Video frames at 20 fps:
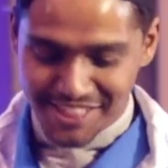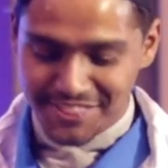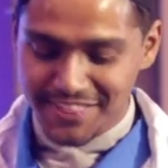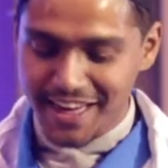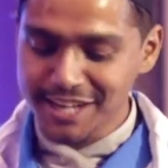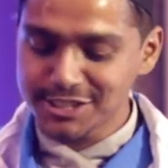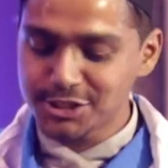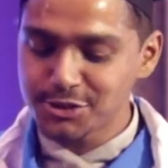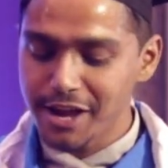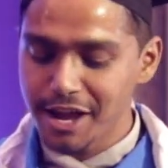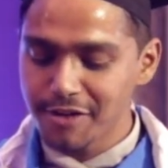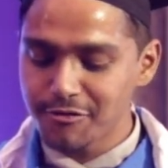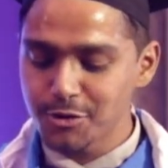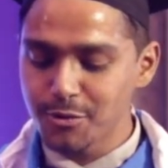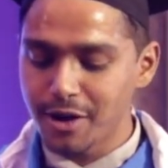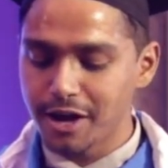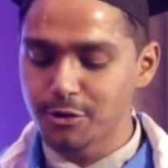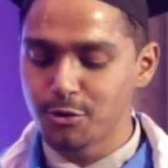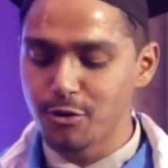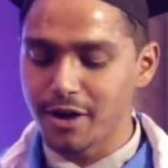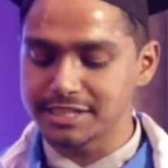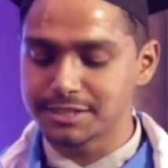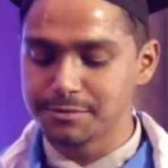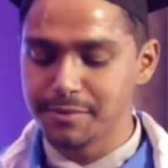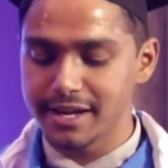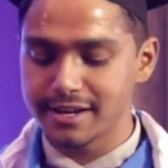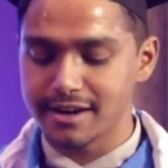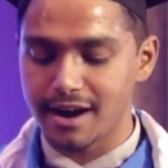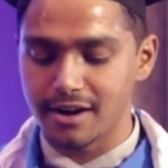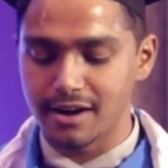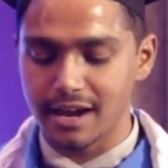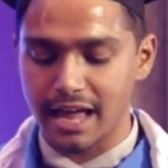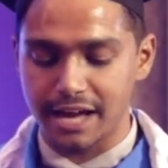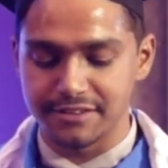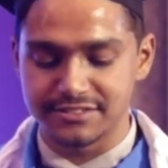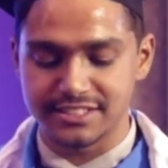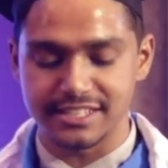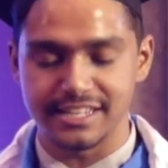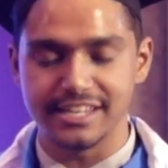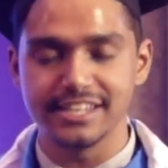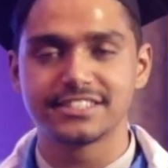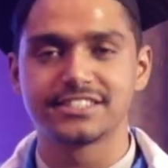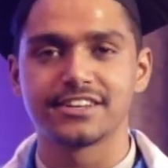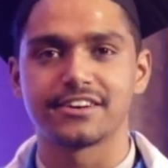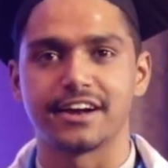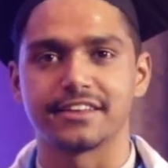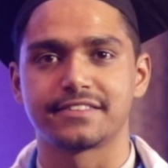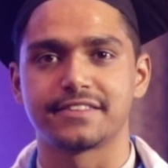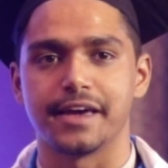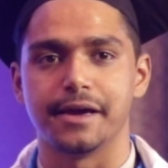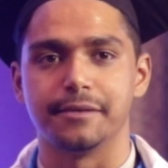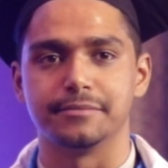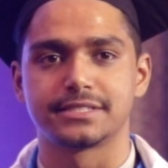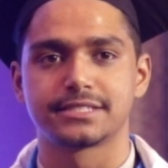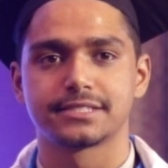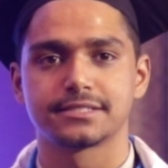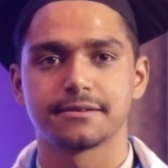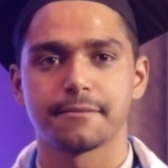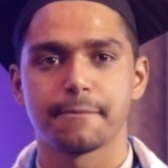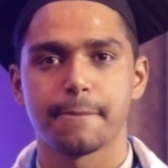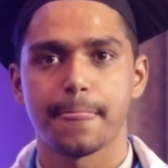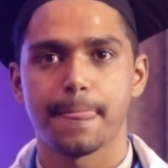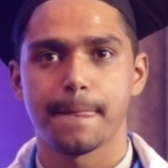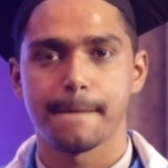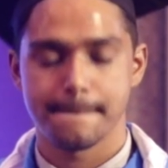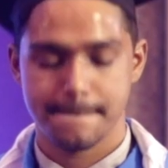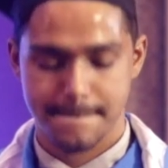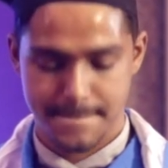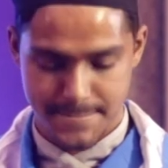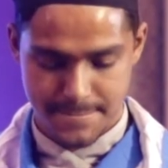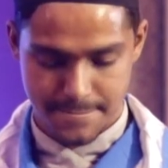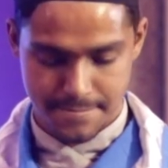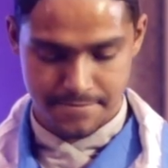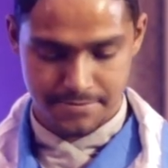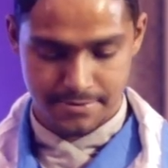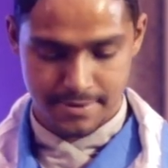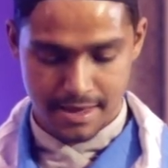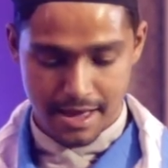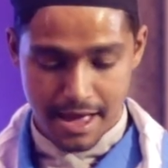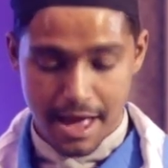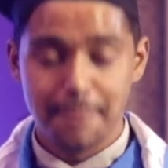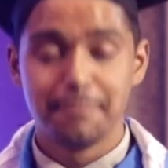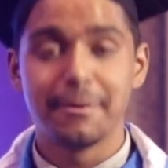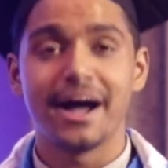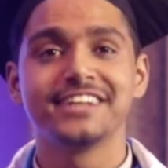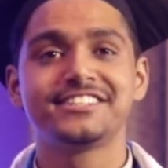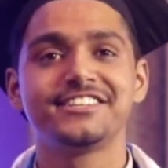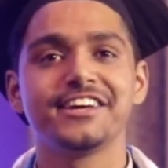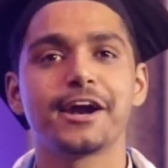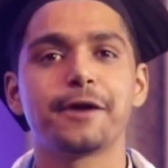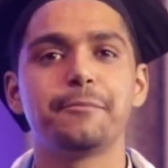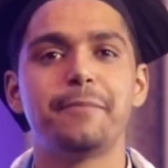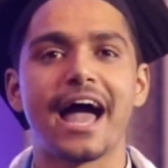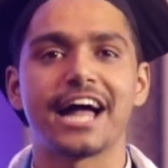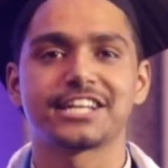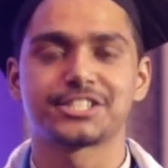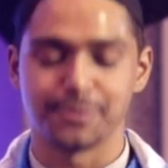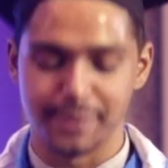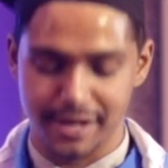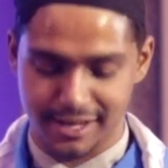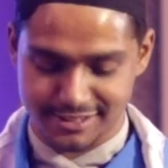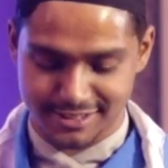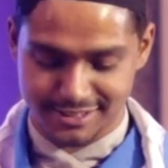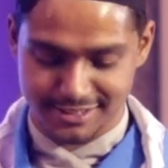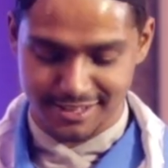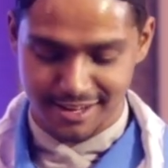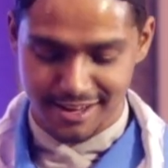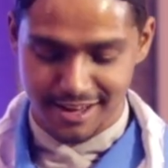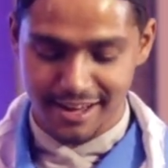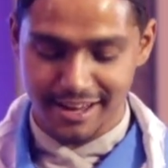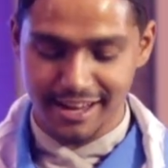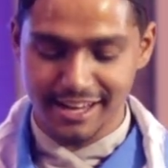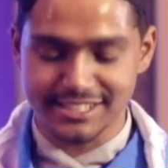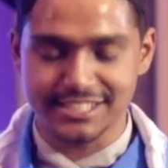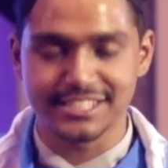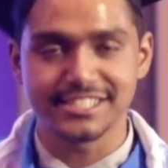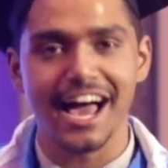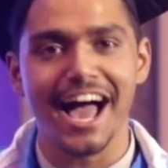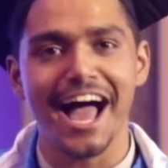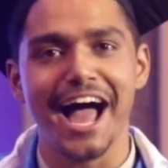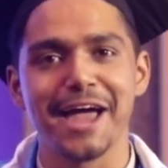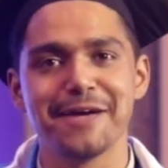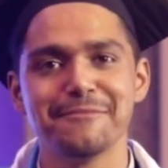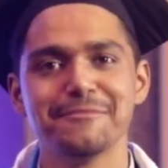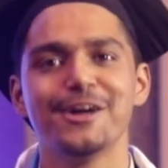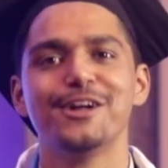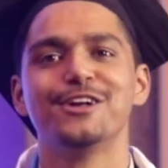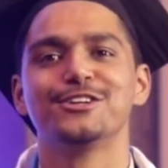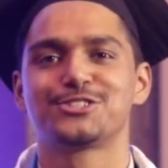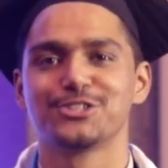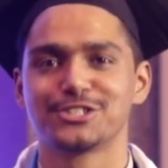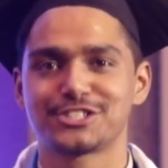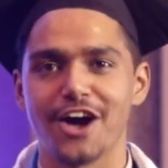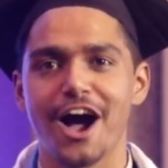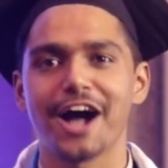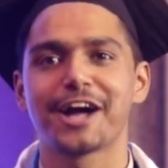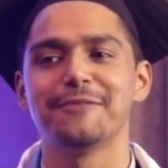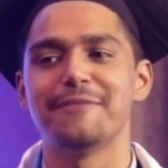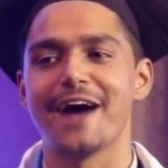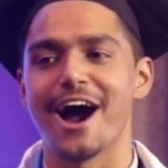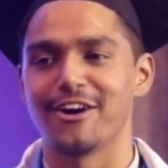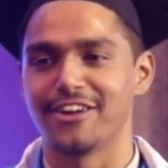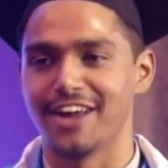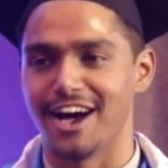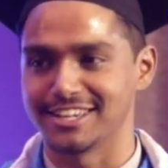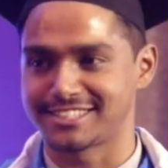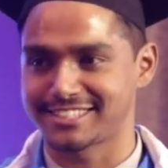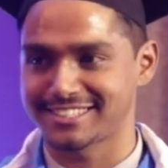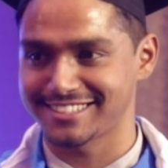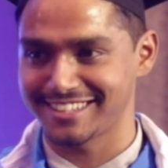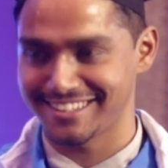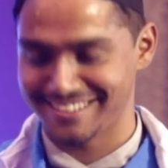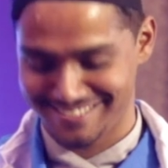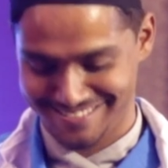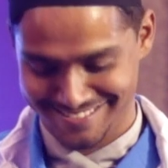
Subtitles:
Thanks to everyone who has made our lives easier at Thames. My dear batchmates, it's time to talk about us.